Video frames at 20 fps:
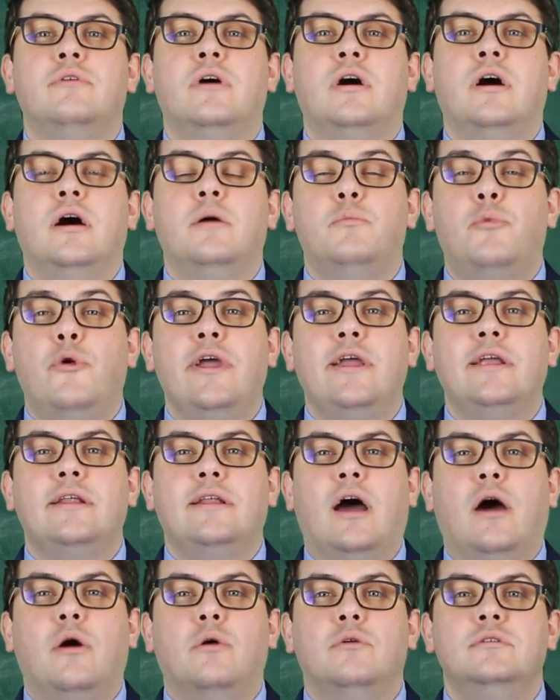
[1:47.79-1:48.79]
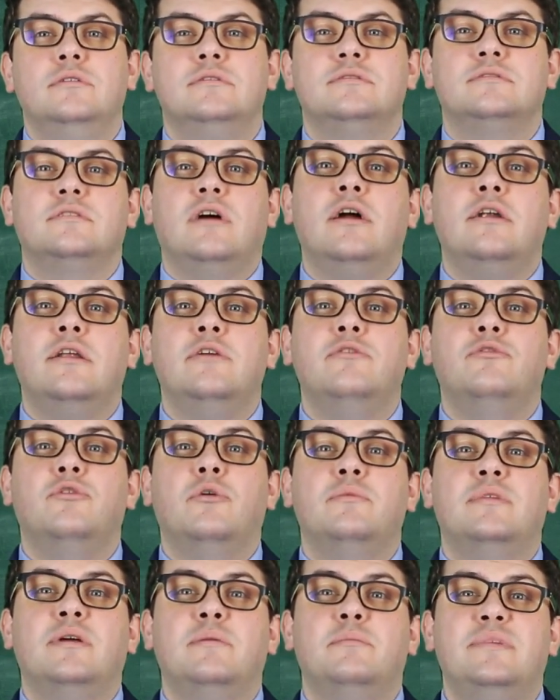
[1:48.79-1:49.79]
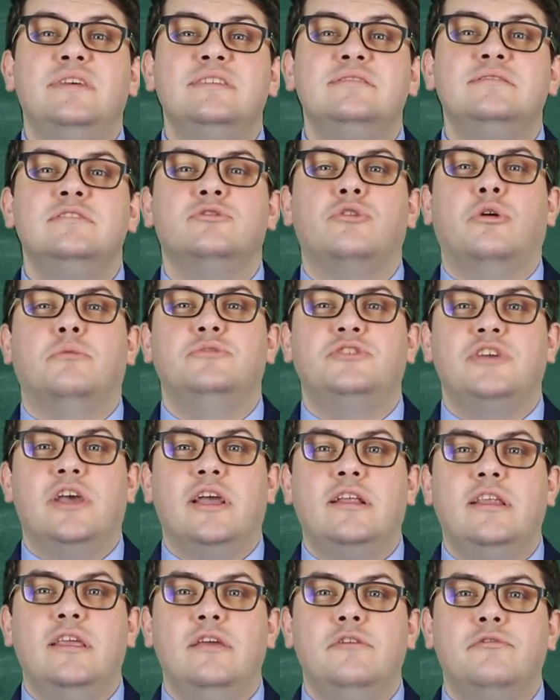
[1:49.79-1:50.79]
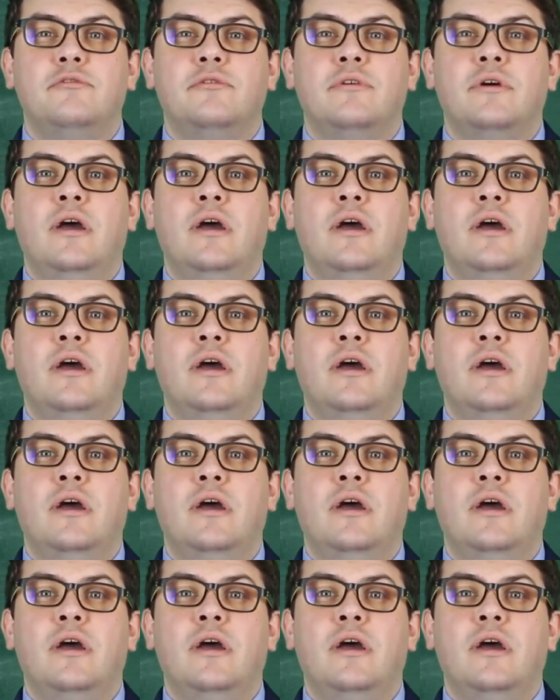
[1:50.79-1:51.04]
a breakdown starting from the business objective